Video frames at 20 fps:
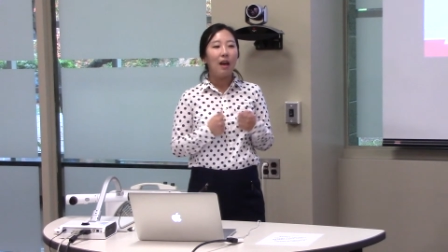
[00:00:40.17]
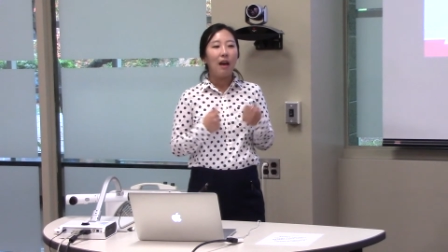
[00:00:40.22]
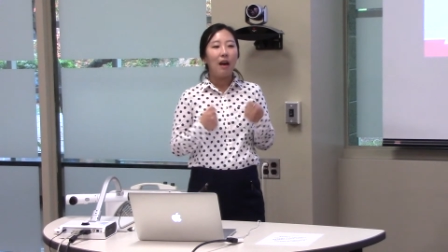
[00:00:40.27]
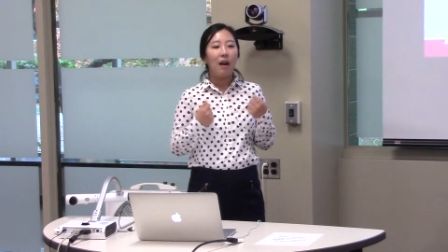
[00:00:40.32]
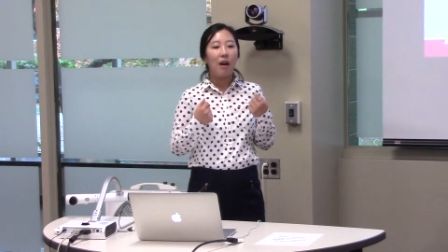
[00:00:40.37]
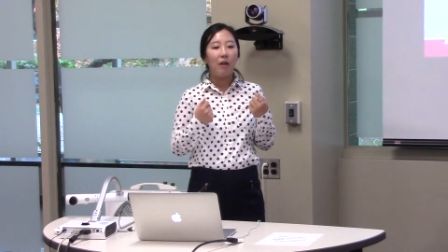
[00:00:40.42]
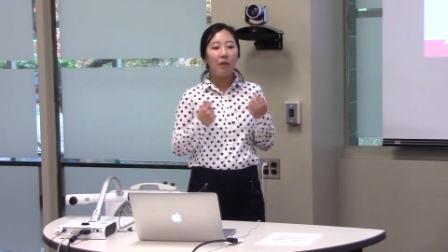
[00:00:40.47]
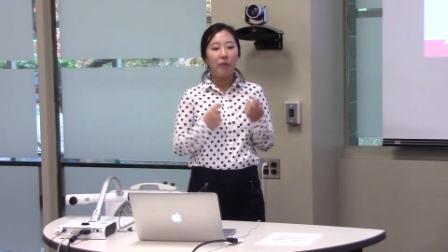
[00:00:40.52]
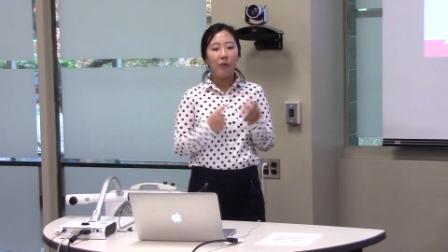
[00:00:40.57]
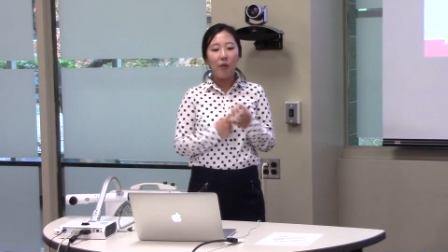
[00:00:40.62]

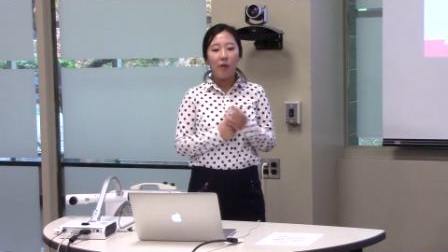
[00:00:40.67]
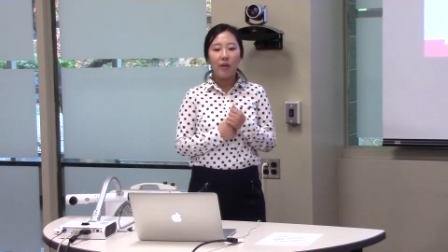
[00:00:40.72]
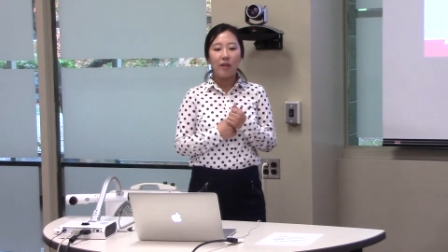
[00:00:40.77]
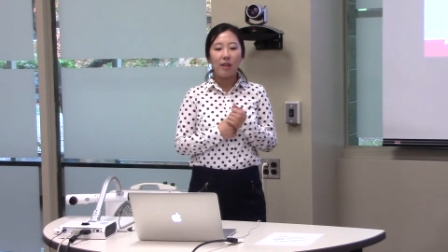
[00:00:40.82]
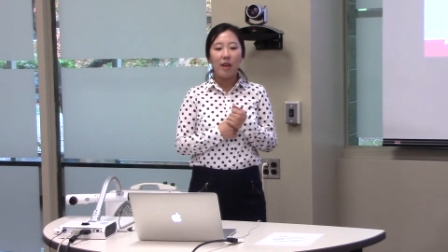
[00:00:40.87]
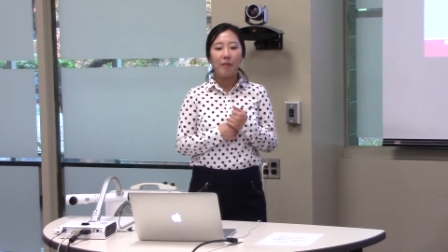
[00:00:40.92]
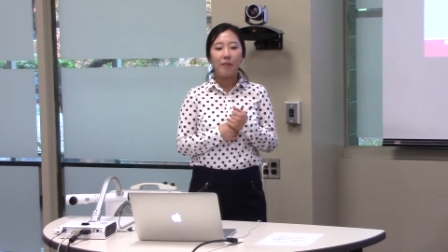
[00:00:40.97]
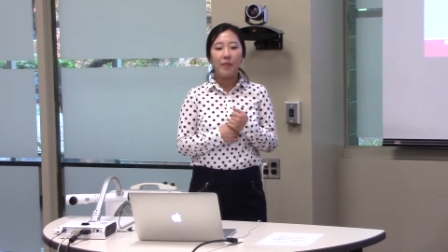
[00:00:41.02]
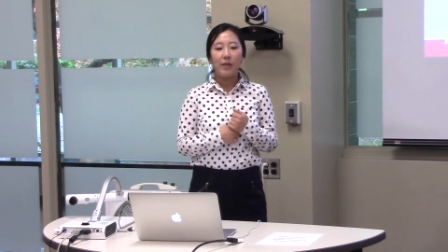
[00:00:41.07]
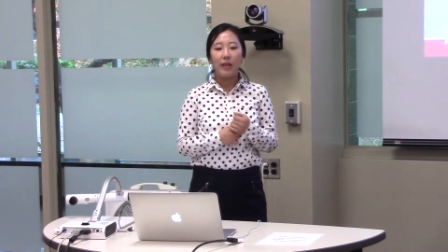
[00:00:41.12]
For
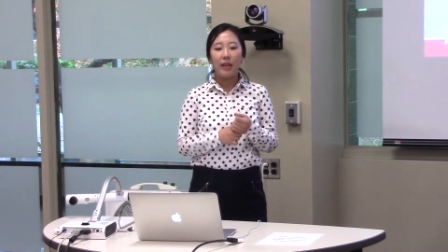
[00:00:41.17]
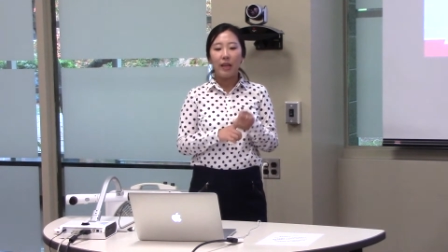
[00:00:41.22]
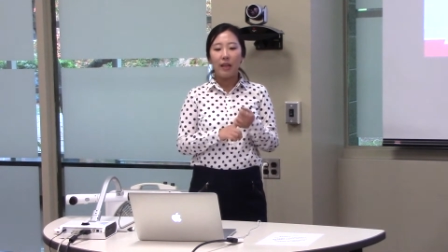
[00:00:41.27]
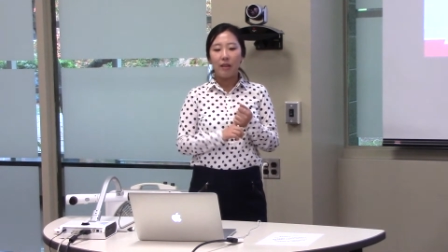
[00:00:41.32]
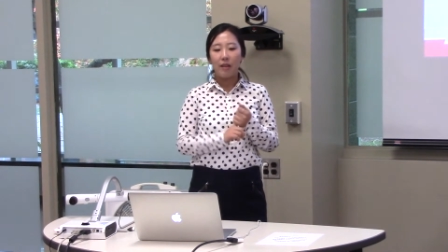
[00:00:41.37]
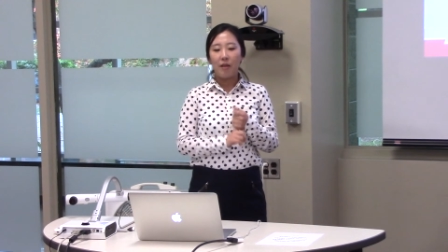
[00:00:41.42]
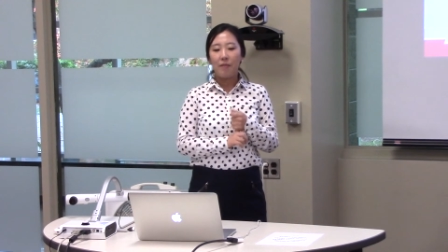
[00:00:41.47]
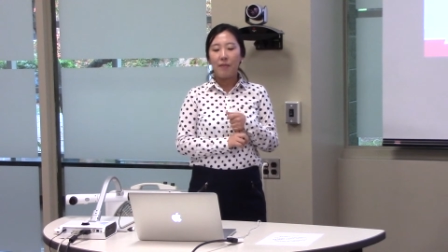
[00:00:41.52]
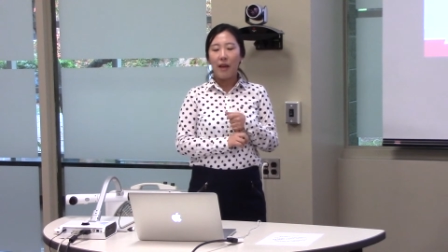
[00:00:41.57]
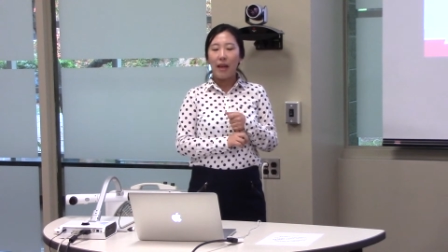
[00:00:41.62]
example, in
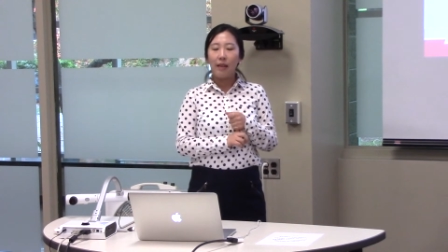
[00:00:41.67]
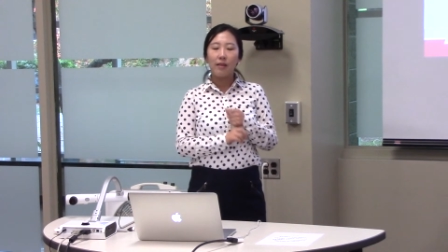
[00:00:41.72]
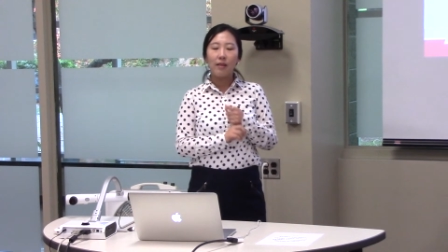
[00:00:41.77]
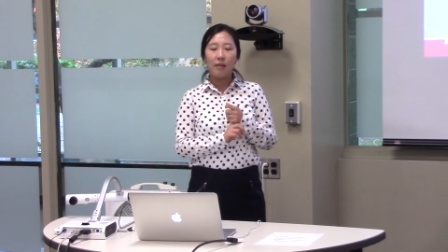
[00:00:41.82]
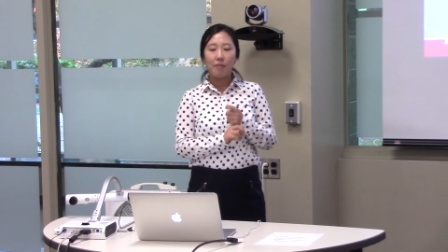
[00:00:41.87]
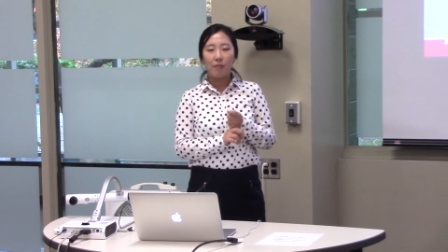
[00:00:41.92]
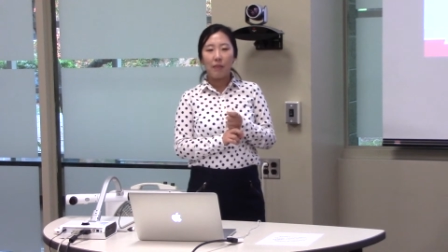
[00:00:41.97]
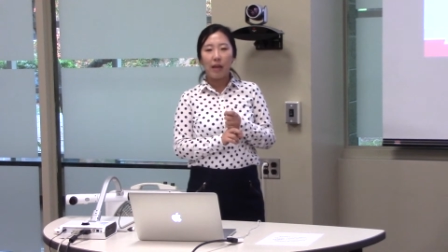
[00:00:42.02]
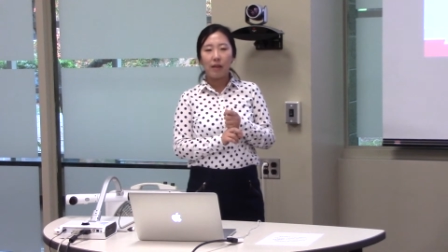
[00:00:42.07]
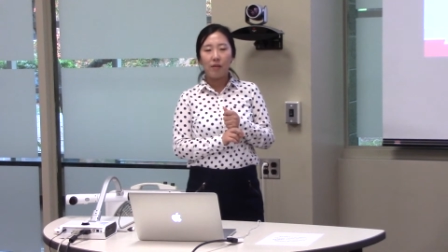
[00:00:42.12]
the
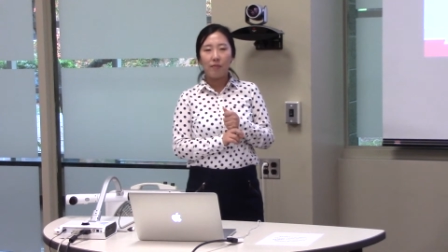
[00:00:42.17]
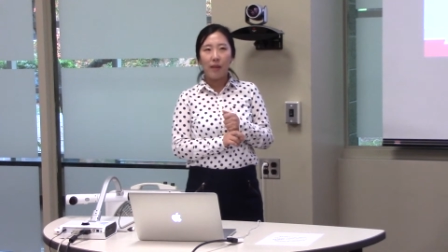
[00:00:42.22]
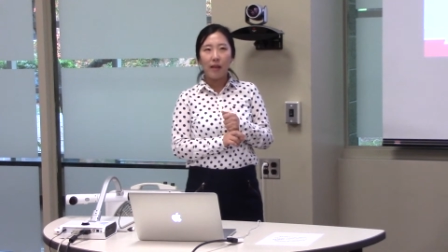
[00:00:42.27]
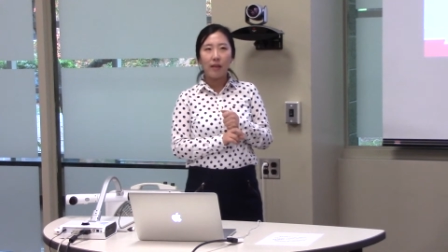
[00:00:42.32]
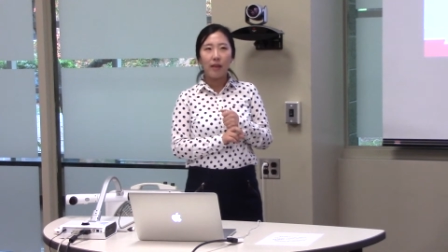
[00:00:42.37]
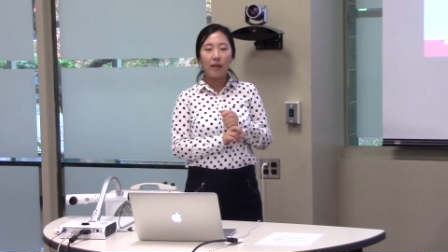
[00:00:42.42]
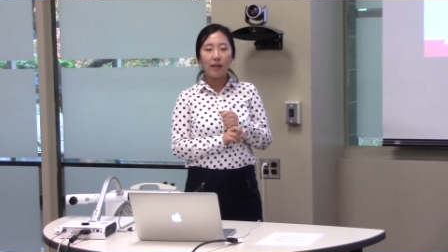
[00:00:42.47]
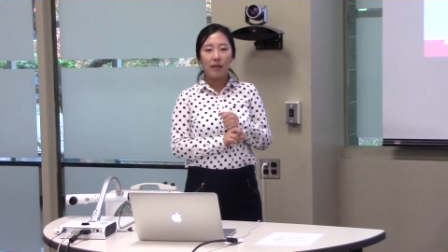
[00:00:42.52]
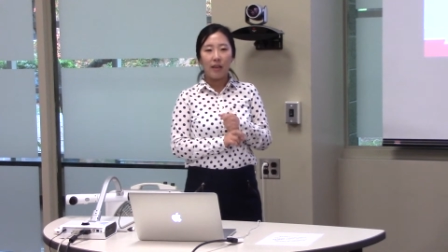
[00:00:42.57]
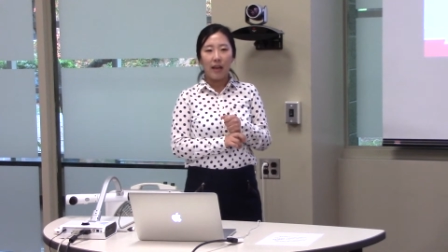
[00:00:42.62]

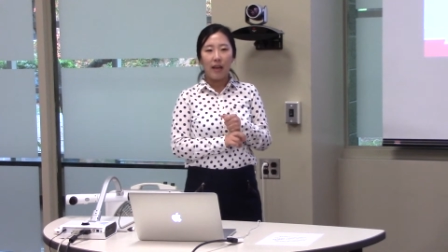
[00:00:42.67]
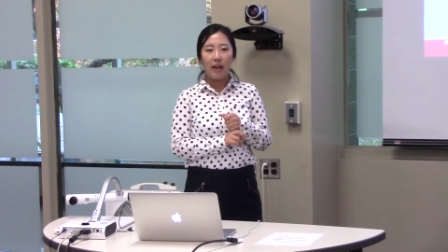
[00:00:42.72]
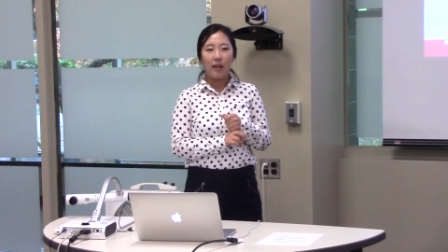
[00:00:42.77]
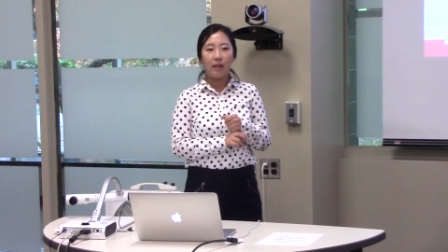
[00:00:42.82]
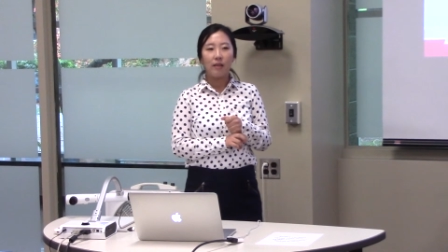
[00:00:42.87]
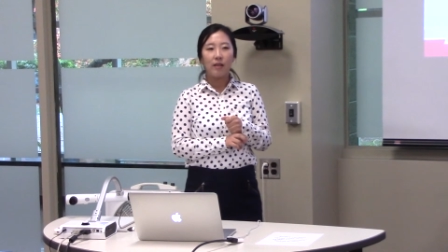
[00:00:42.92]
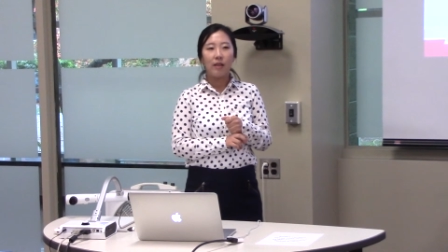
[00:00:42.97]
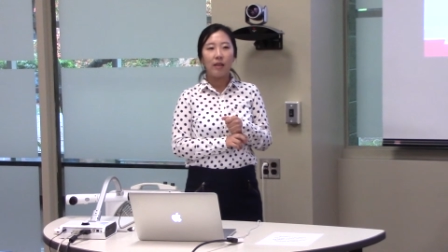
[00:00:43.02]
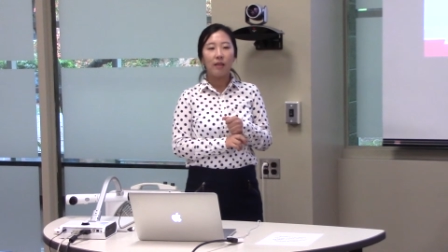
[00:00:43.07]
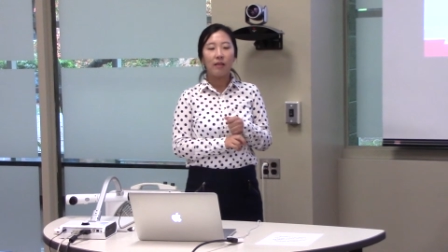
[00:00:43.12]
mathematics test,